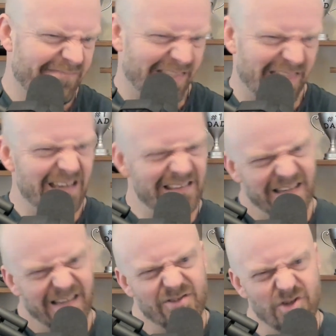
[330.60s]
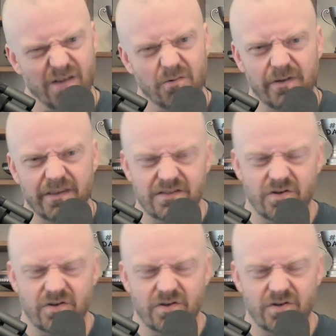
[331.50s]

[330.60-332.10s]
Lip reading: things that generally this